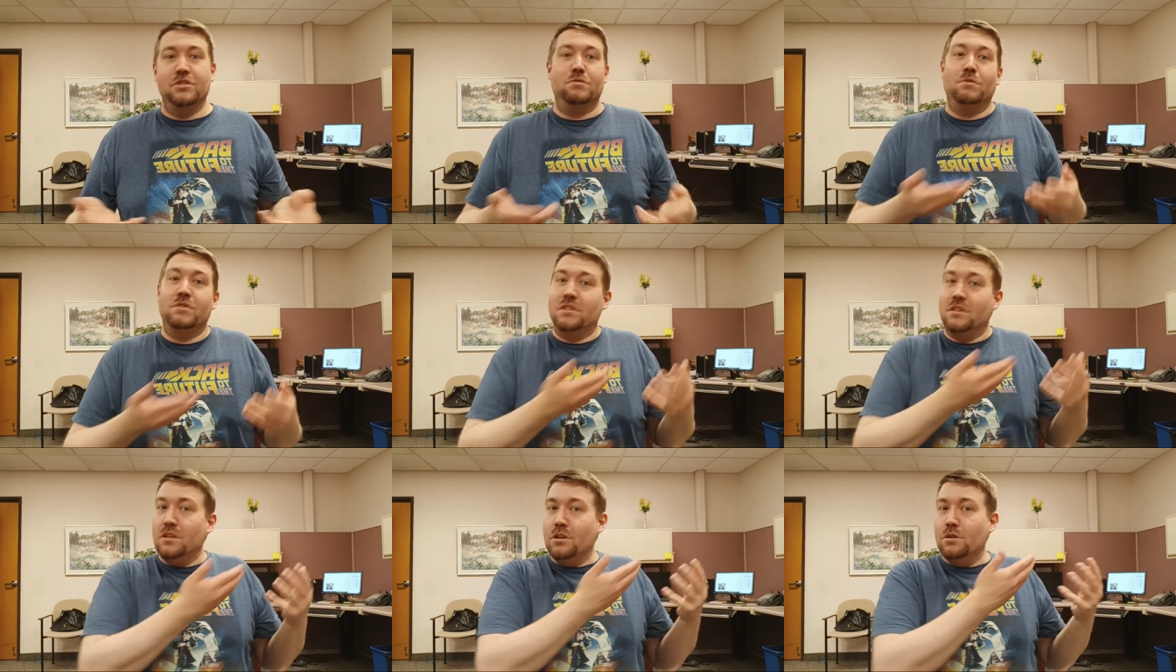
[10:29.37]
Was
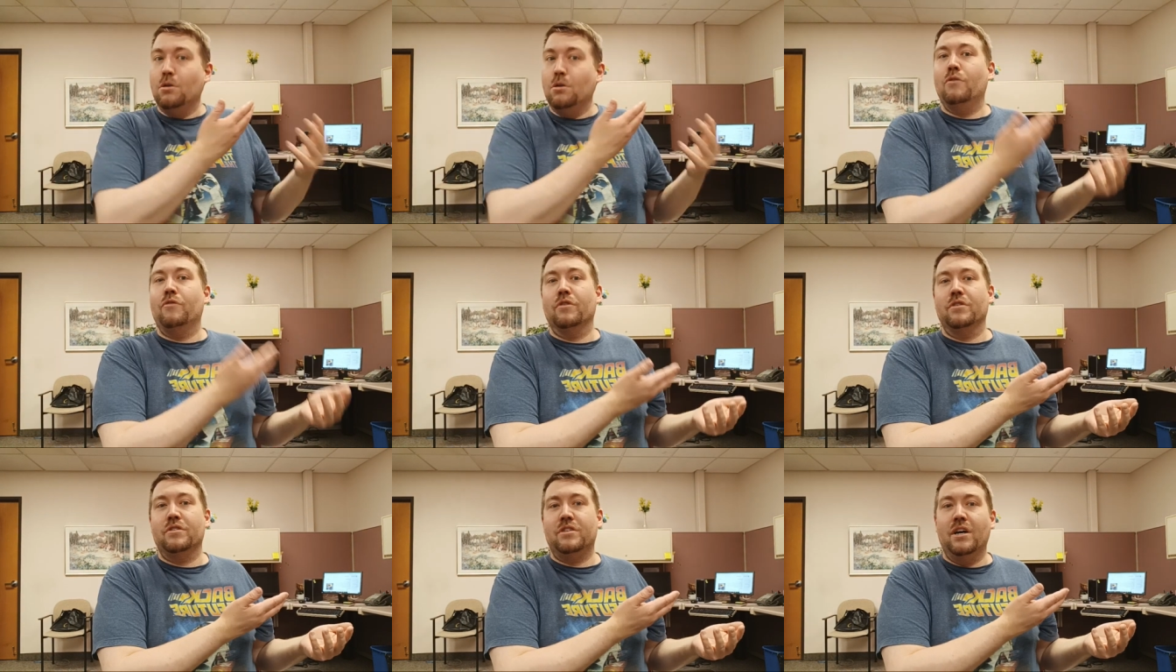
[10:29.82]
it a little
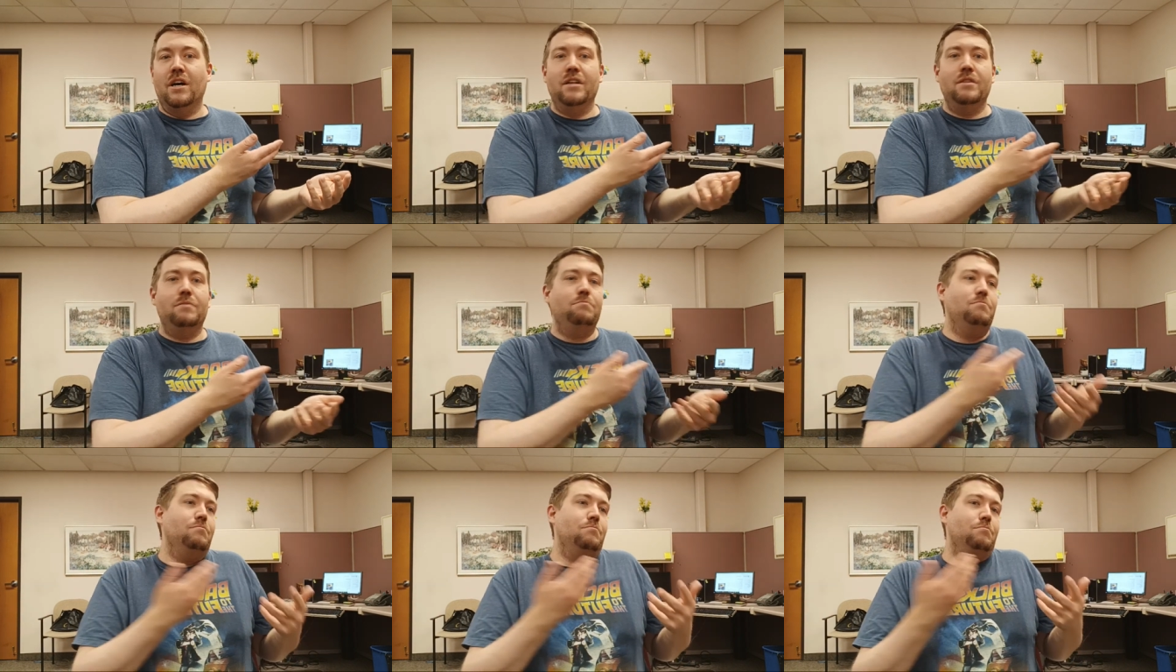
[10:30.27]

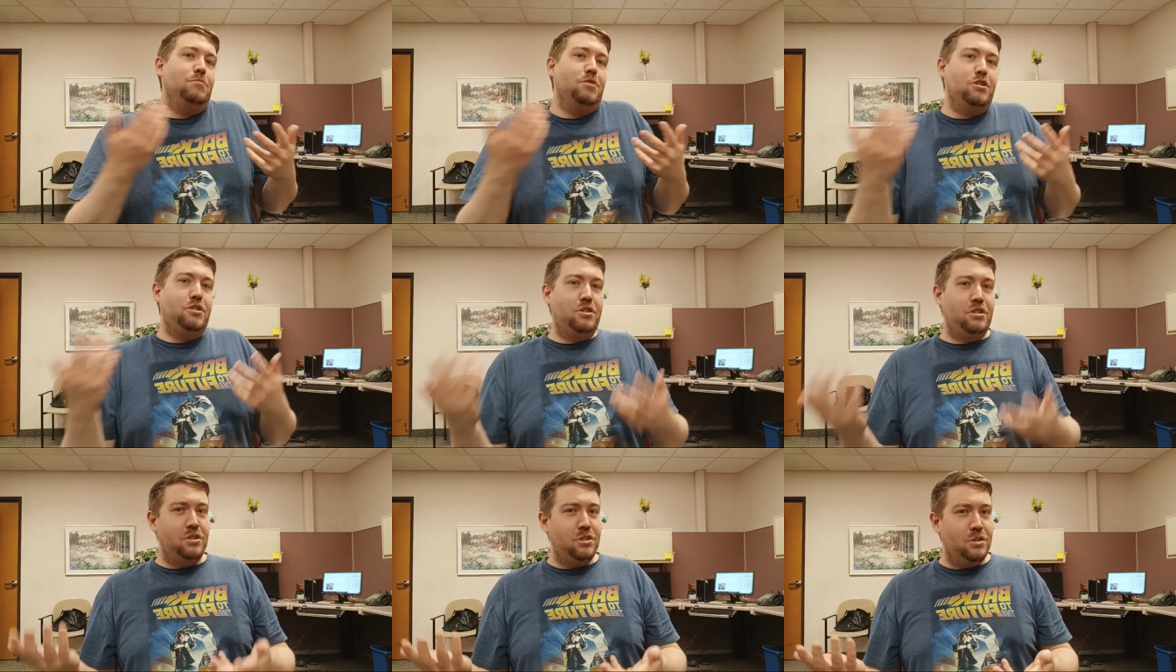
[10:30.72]
overdone?
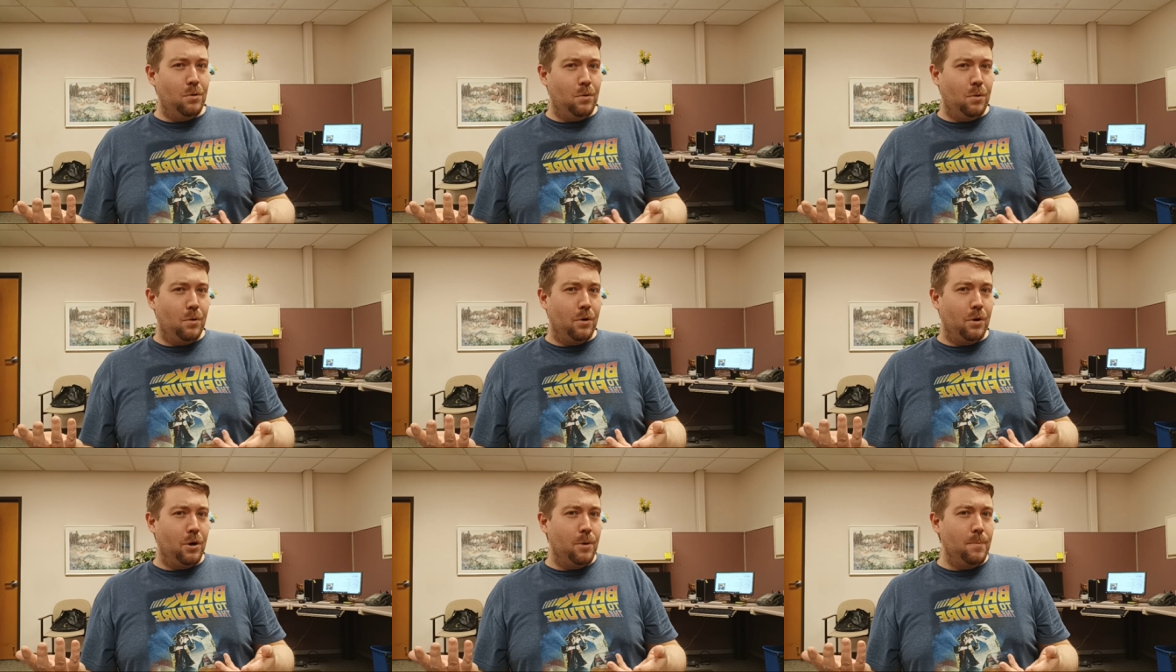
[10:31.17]

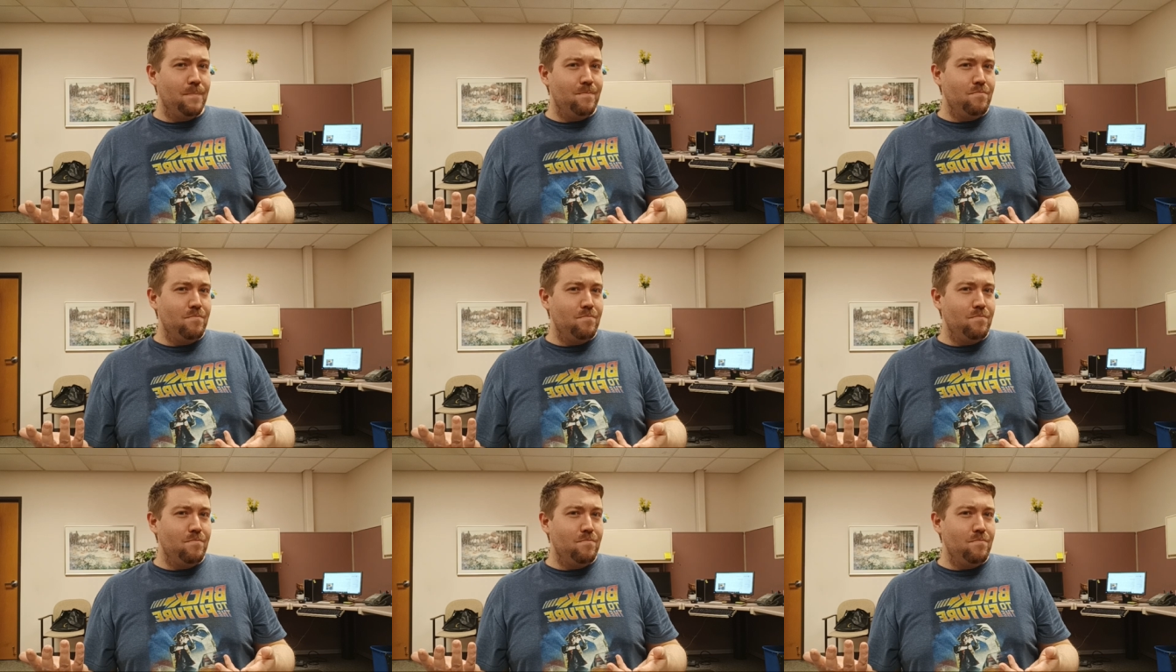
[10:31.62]
Sure.